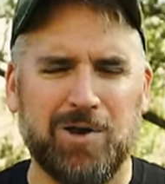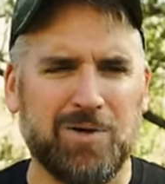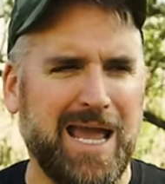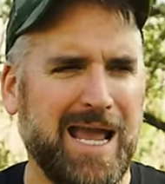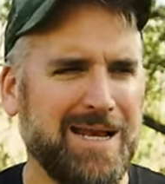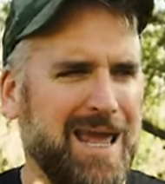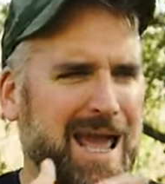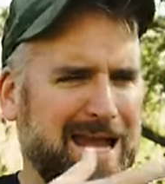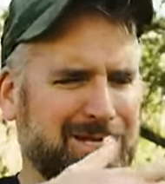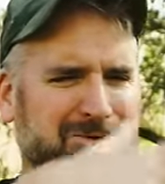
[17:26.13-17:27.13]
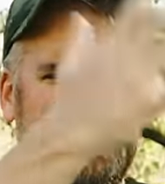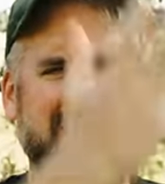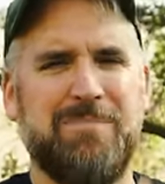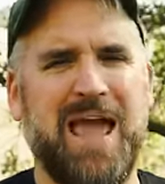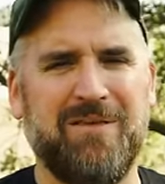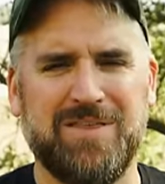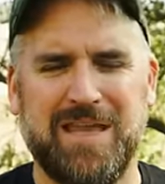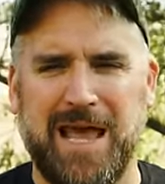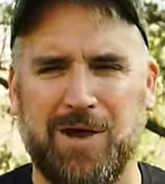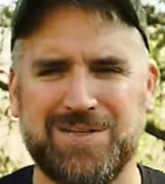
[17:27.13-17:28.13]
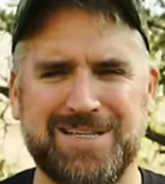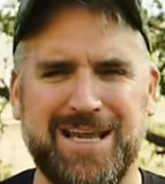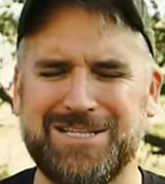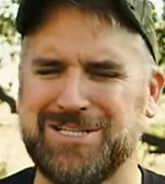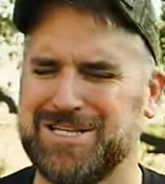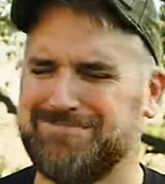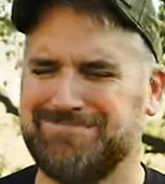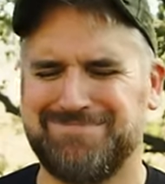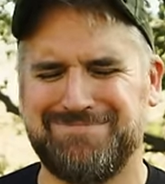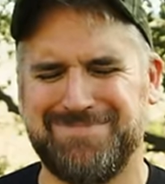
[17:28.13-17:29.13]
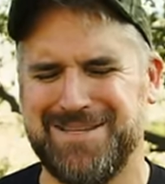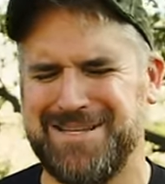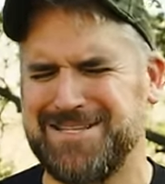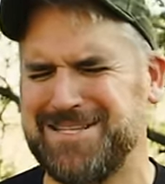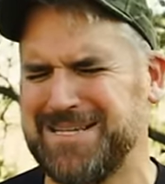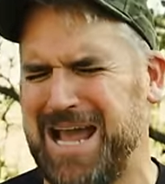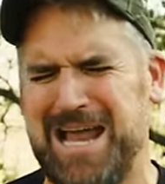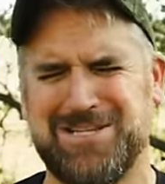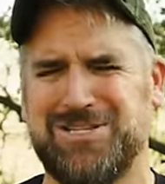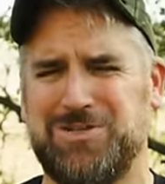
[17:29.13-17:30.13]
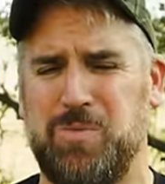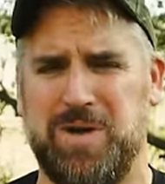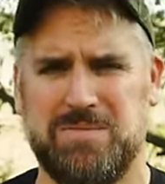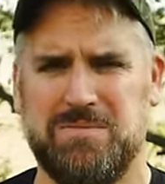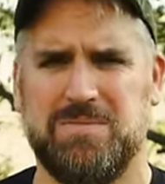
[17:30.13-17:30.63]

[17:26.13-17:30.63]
auto gate and you dim everything else, it's just, it's just kind of stupid.